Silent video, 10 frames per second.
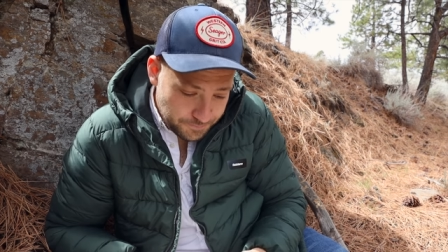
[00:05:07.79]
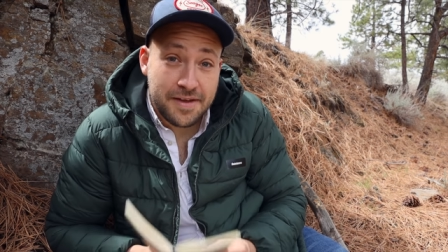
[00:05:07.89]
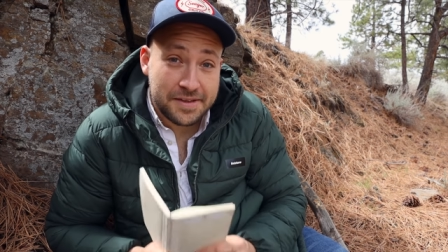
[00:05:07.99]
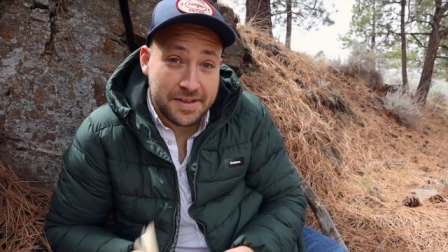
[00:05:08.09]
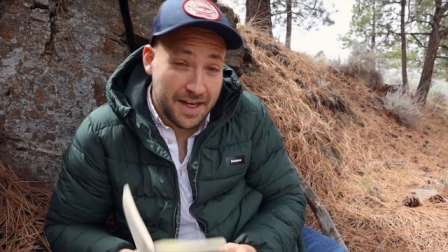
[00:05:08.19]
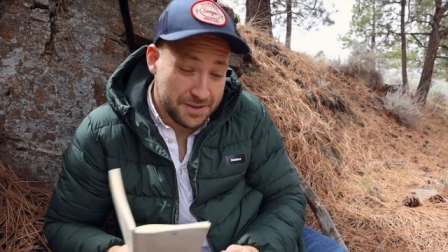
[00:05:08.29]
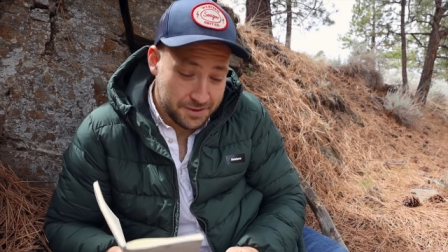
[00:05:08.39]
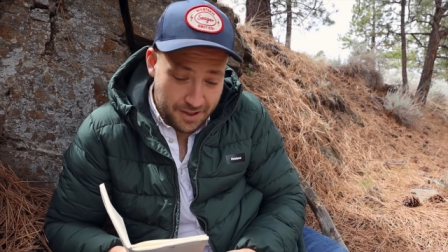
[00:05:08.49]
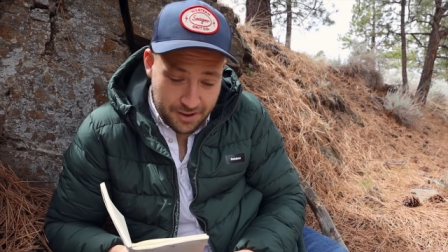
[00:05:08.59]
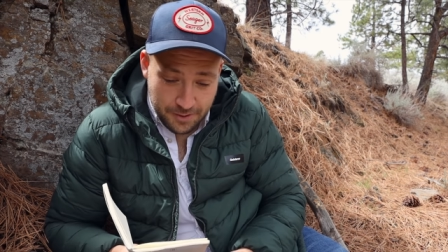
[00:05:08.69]
This next
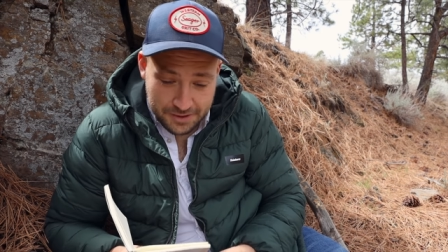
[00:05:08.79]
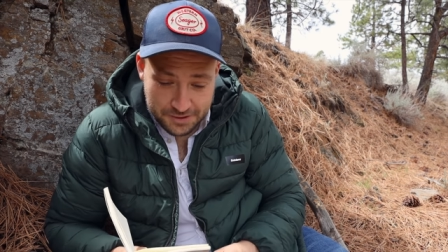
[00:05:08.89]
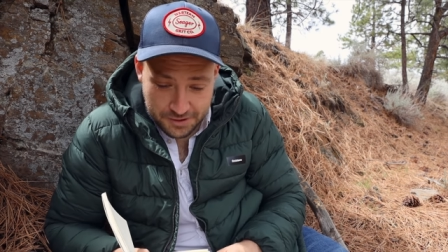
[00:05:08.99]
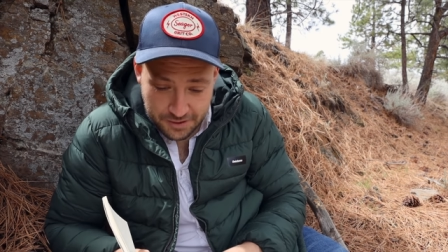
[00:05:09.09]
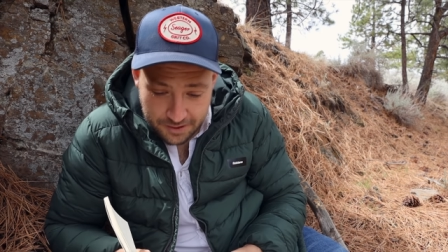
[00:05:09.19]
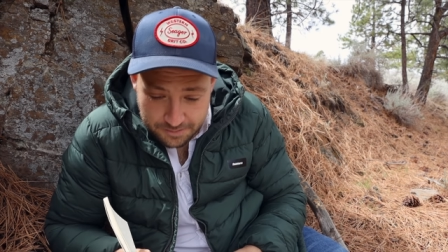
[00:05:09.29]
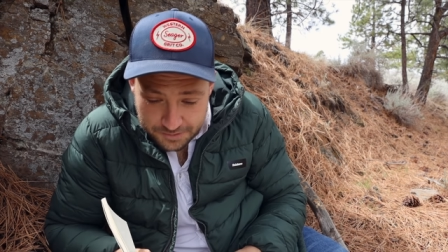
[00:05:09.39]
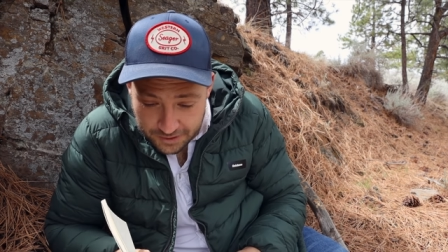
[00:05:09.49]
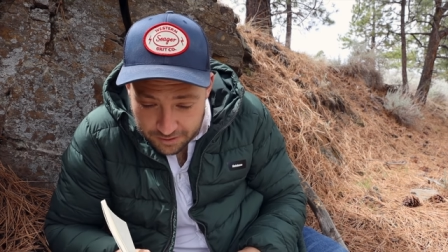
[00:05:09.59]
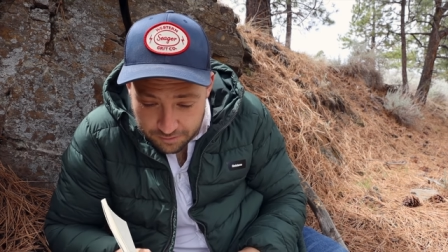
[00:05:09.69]
great question
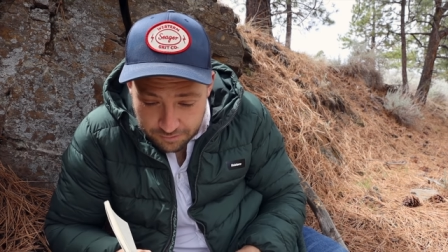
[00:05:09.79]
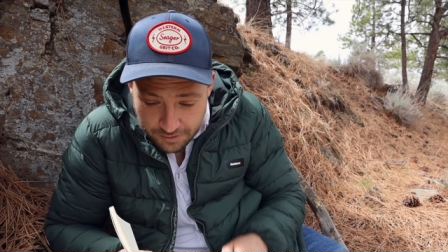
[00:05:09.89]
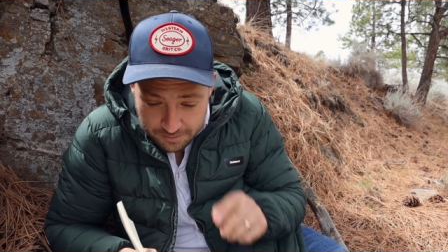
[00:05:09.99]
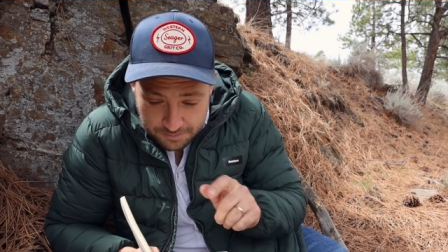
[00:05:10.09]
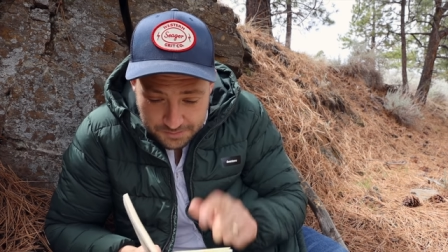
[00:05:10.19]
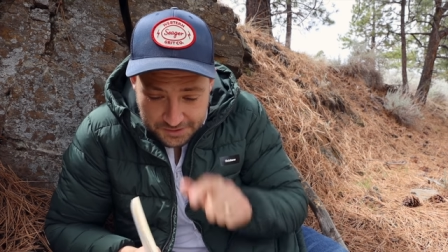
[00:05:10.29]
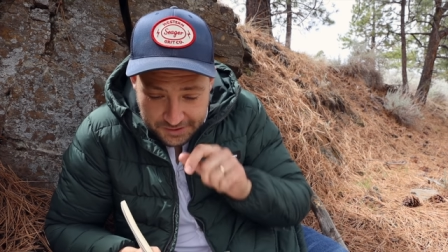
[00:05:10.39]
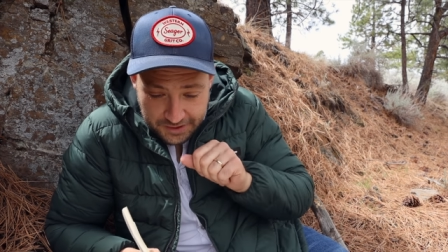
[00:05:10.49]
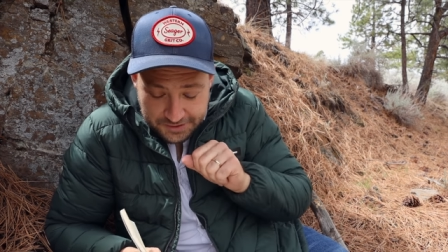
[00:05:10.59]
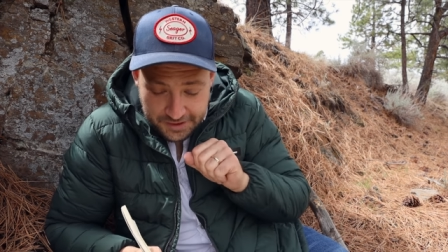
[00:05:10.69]
comes in from
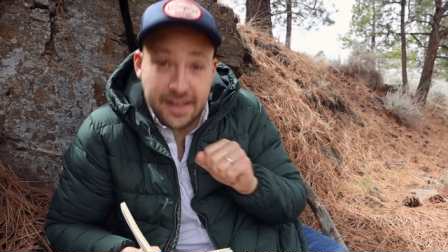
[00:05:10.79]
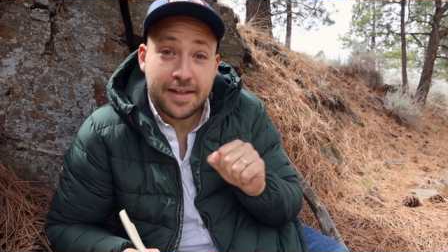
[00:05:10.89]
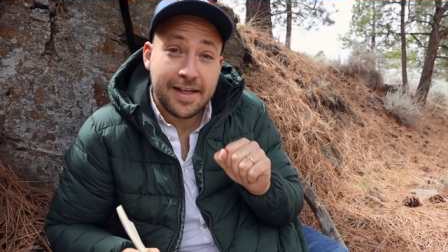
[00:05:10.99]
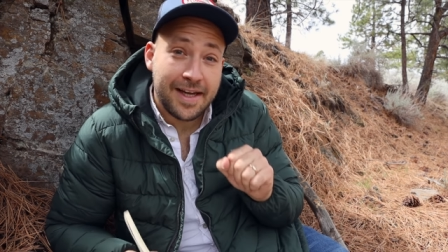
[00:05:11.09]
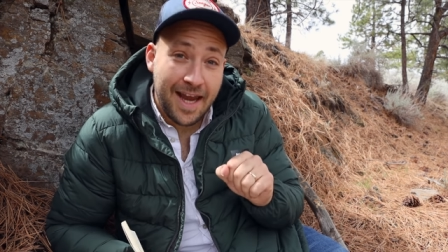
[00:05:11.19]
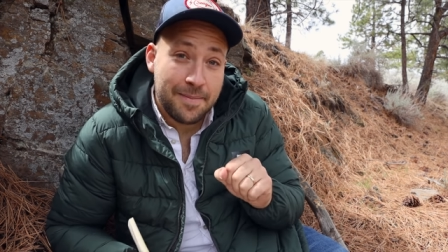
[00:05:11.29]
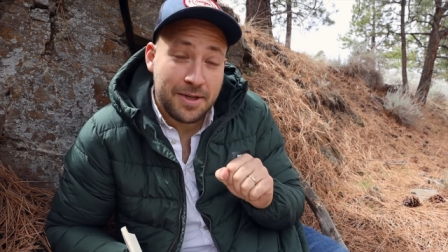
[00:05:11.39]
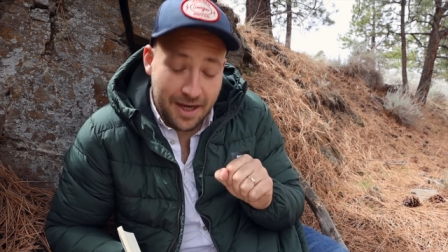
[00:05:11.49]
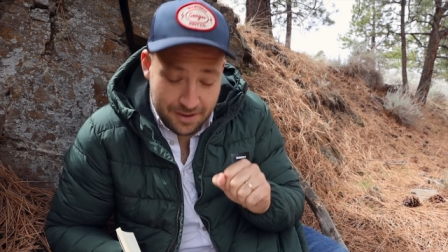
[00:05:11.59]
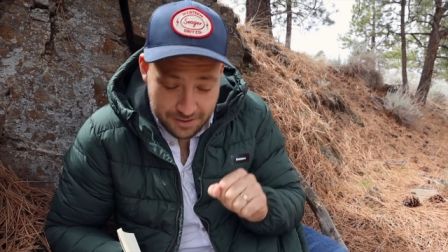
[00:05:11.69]
Stacy in the
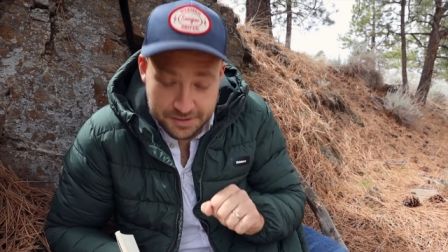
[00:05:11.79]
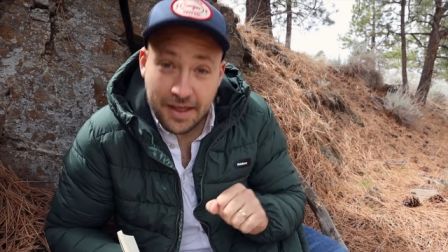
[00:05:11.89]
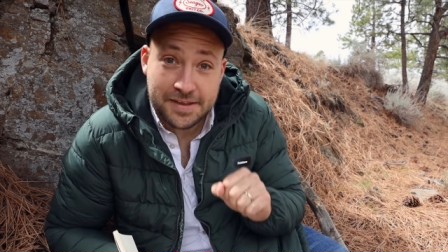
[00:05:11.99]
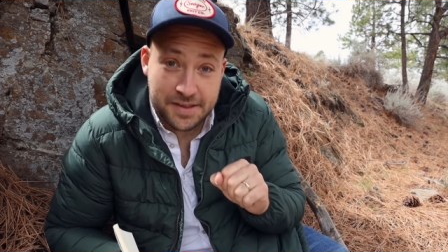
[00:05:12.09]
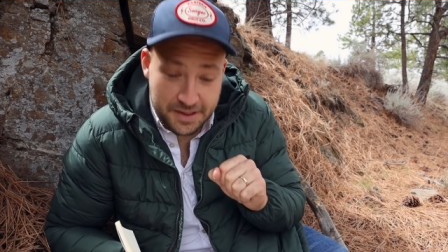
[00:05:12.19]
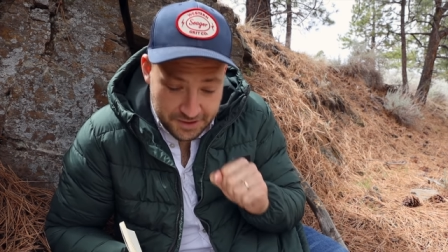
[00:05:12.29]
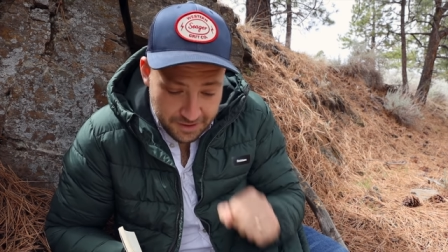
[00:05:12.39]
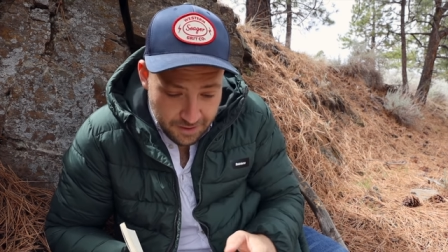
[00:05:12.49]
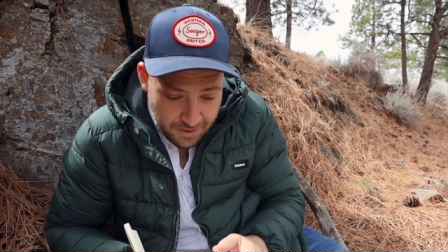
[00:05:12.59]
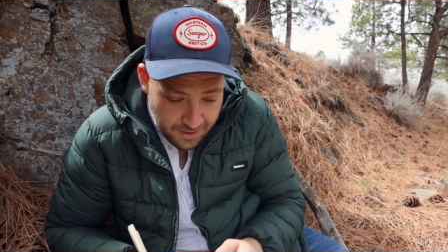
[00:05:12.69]
Cayman Islands. Hi,
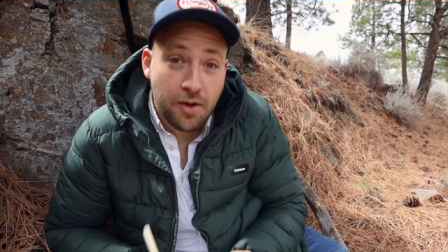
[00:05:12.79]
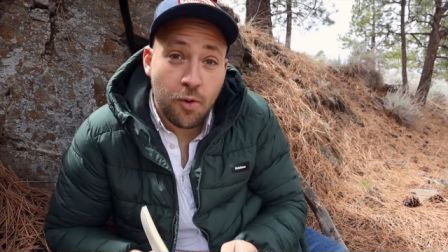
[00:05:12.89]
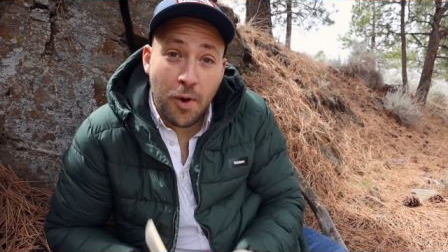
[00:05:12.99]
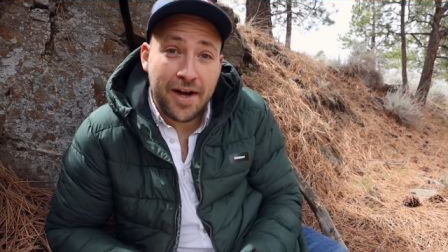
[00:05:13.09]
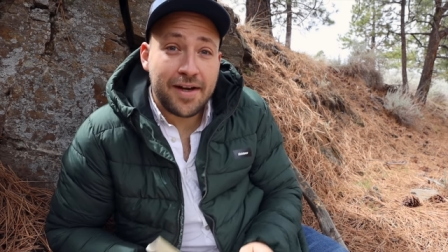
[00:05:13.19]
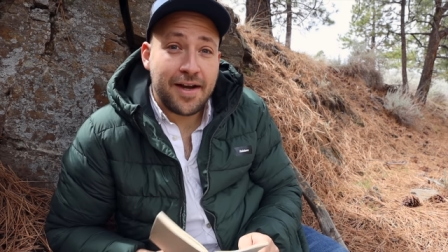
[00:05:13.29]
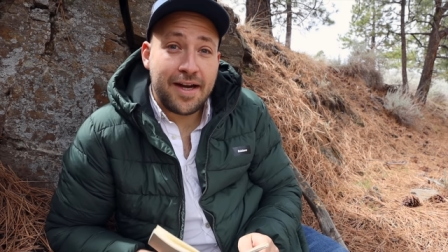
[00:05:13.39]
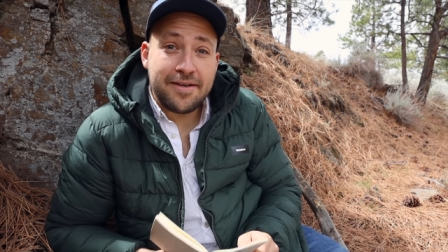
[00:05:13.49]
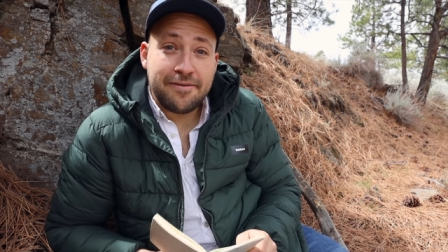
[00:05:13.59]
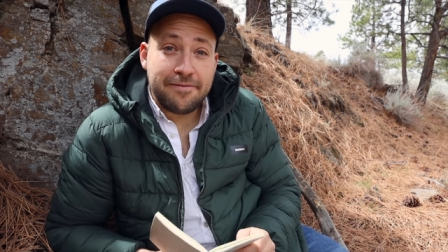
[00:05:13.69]
Stacy. What
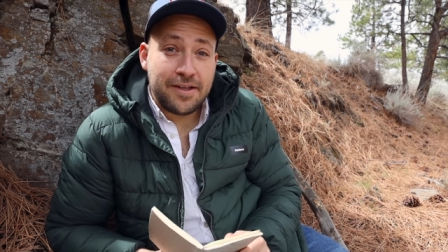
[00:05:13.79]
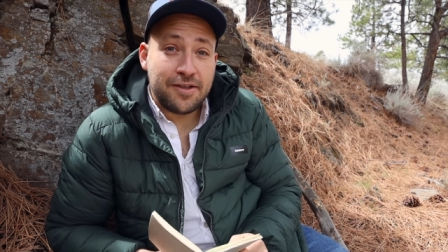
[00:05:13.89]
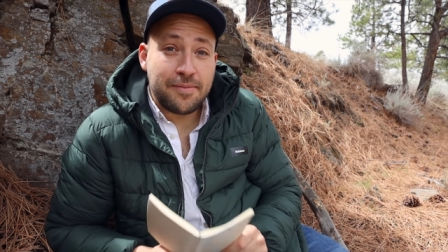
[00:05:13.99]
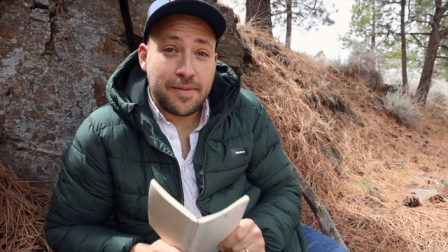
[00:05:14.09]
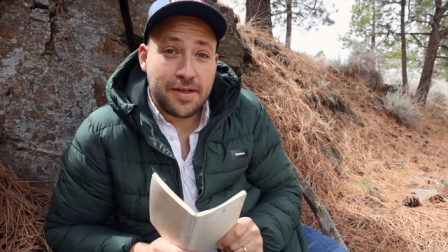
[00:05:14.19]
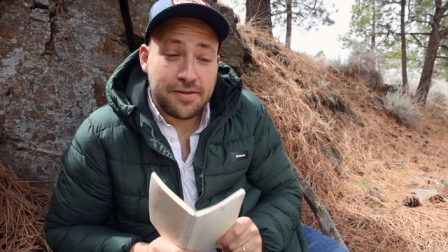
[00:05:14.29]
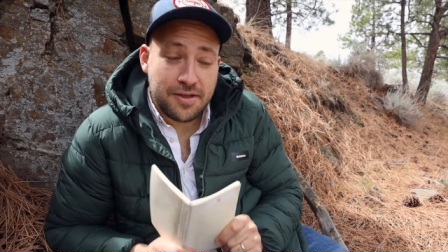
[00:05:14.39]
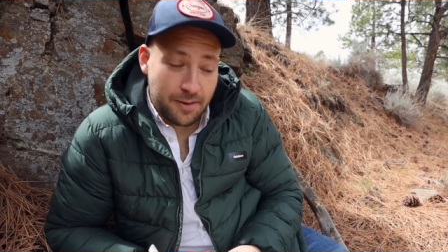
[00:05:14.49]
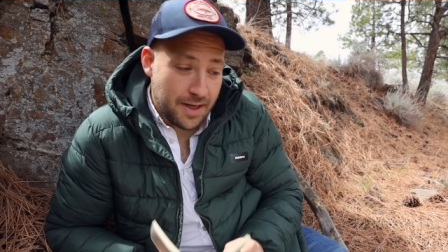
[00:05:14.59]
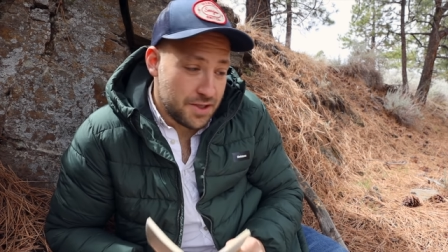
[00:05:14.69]
kind of film
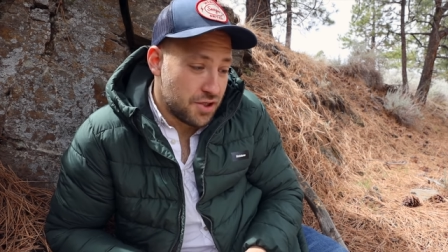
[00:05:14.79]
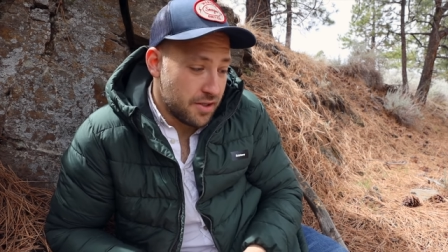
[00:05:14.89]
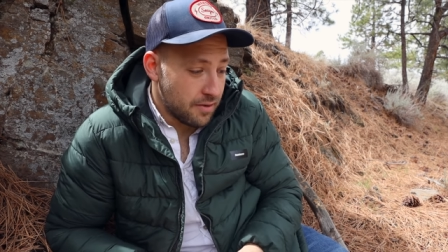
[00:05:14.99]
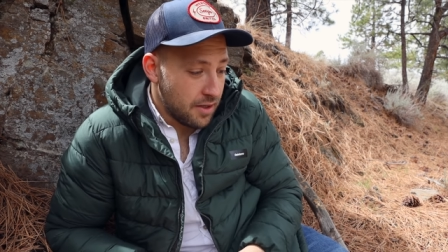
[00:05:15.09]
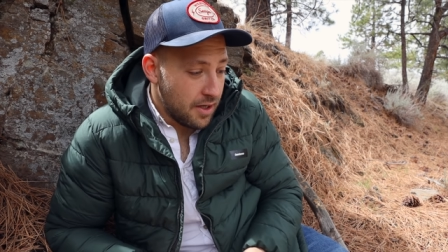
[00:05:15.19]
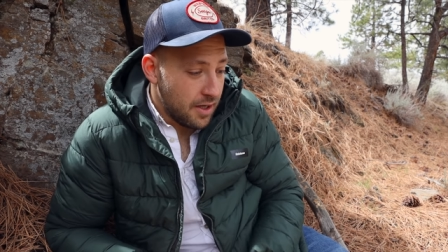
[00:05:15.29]
do I shoot?